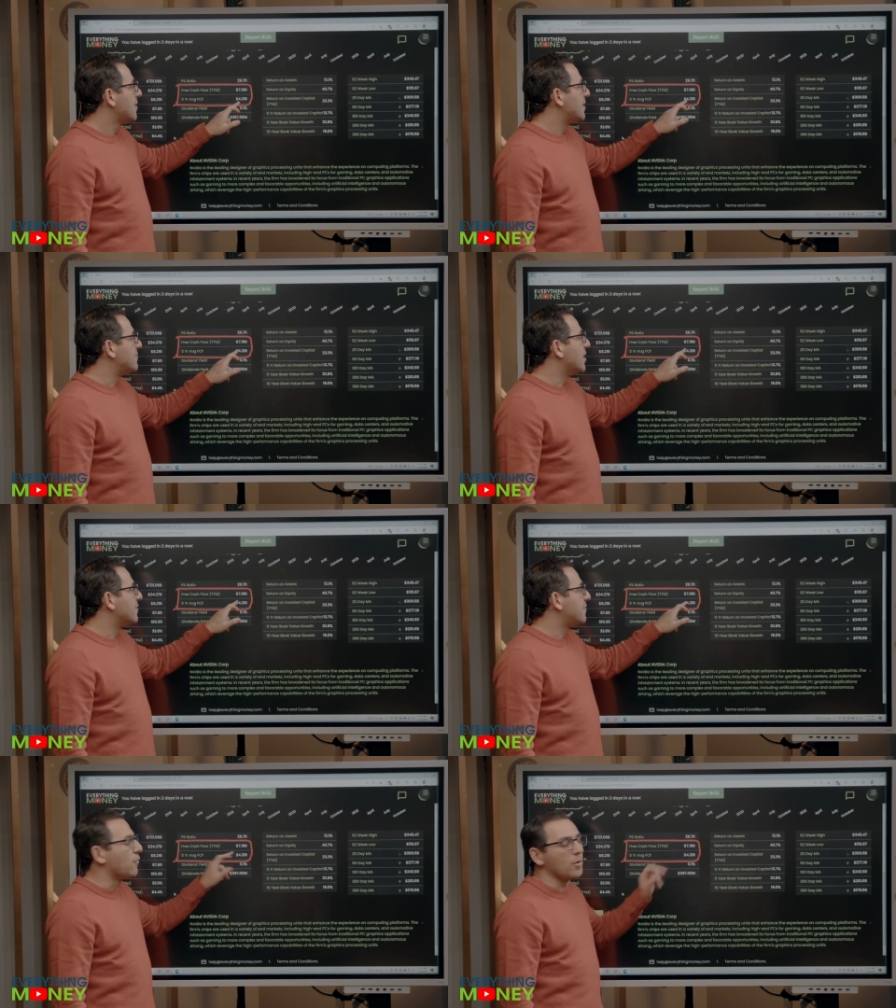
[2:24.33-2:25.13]
they've done
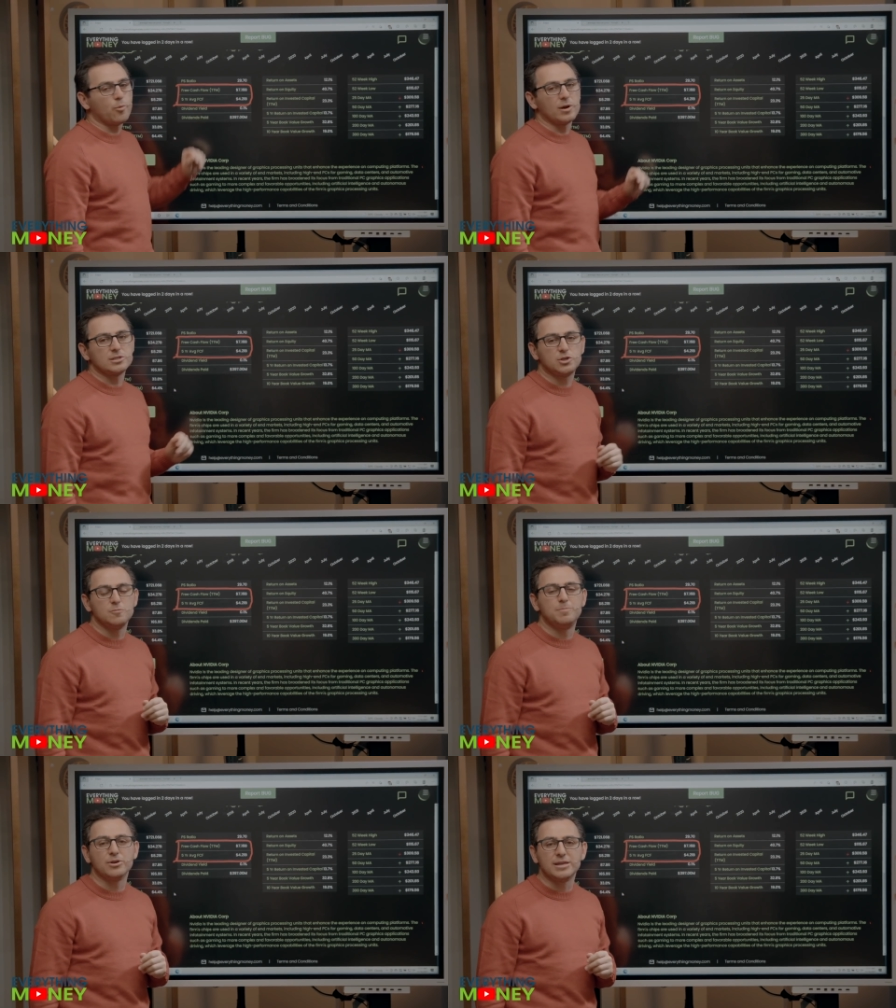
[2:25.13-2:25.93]
4.2
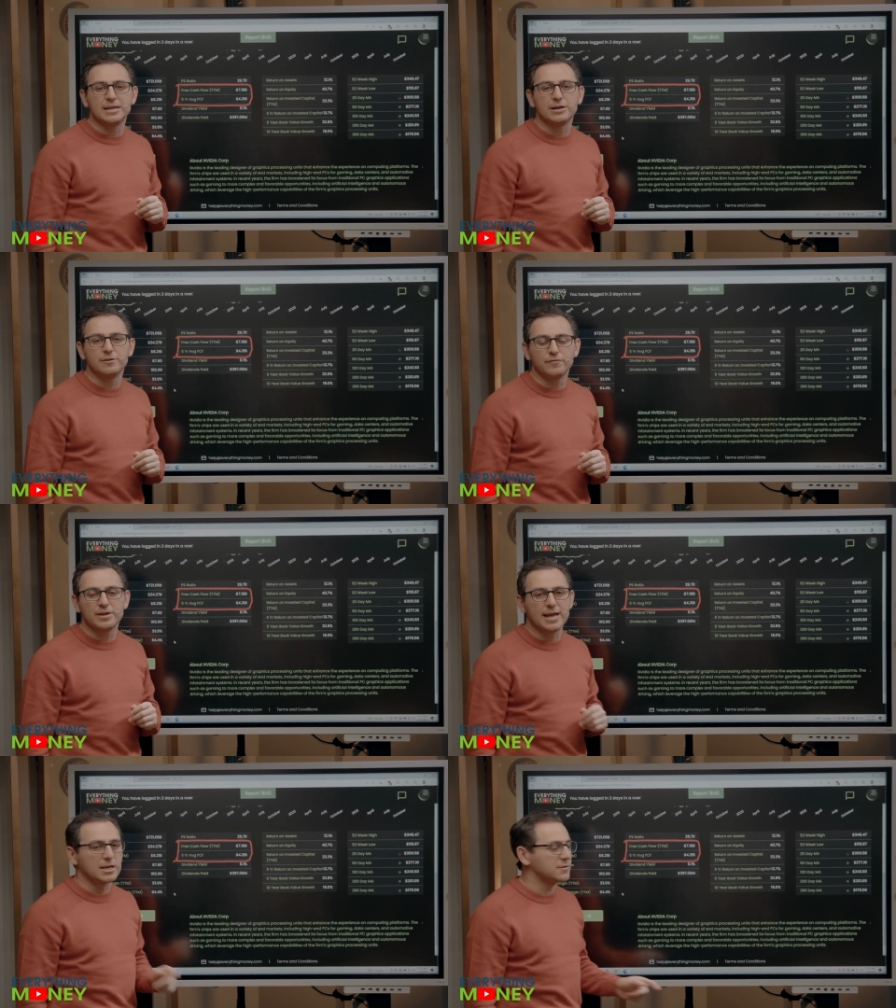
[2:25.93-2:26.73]
billion a year in free
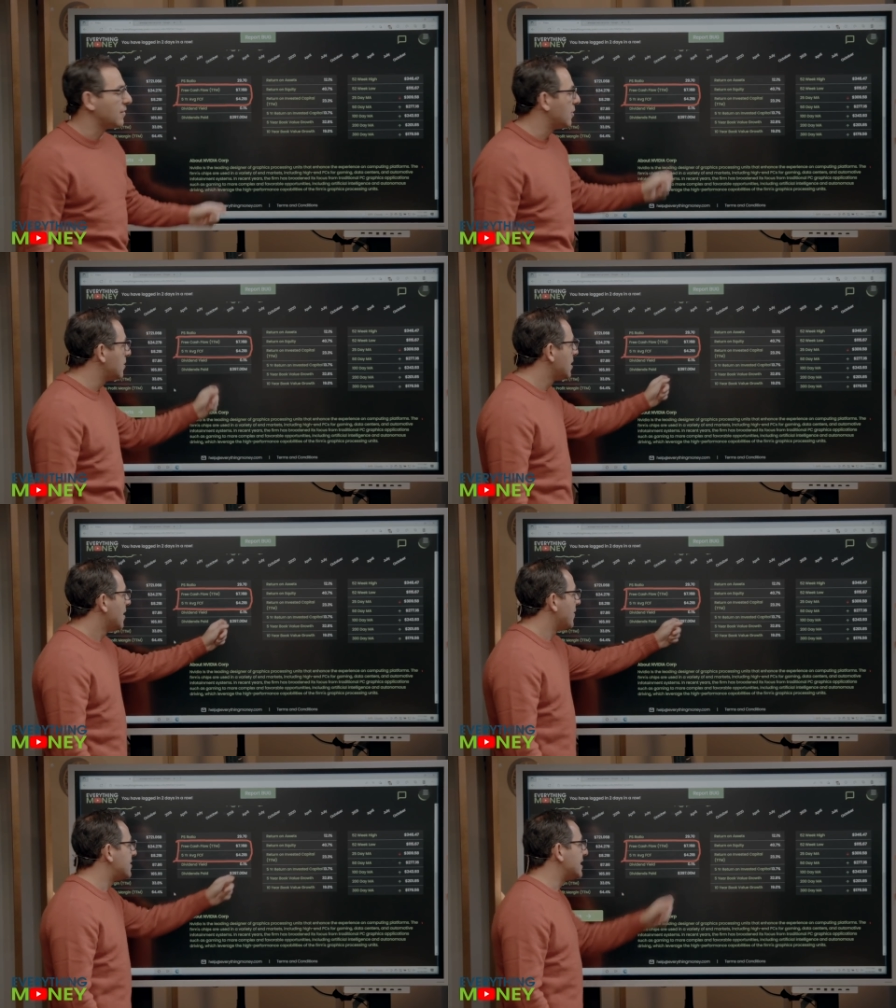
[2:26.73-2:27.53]
cash flow.
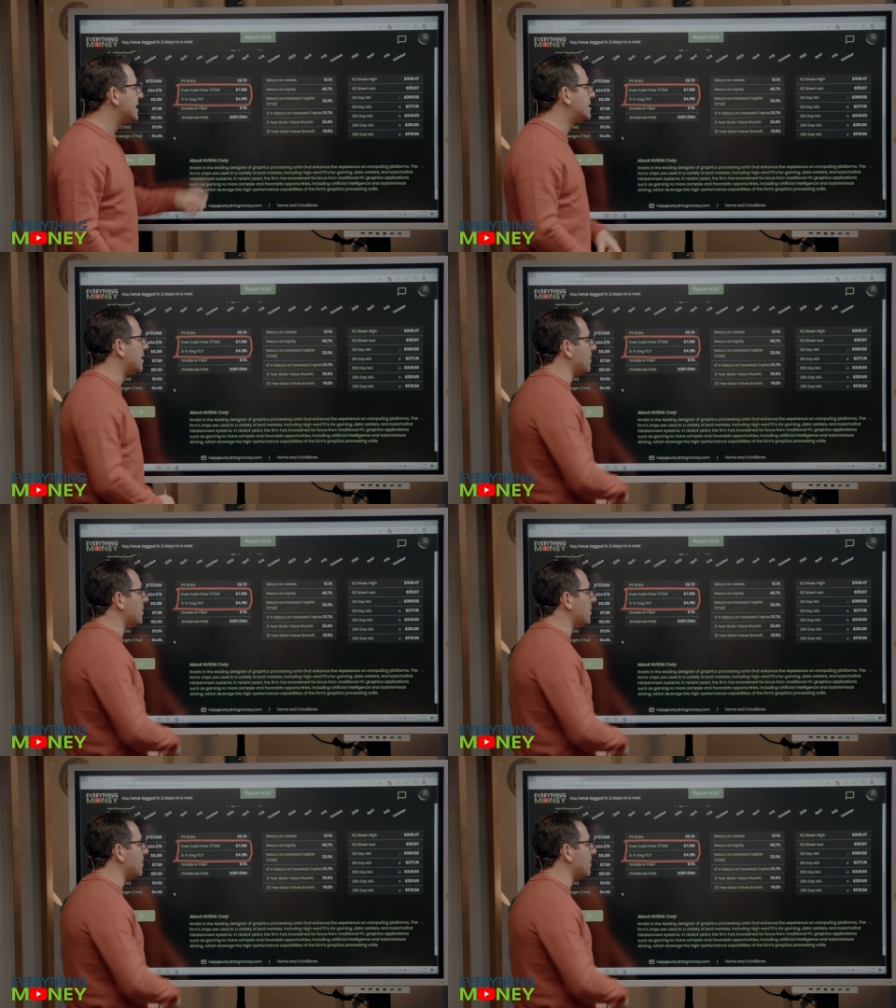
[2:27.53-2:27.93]
This eats up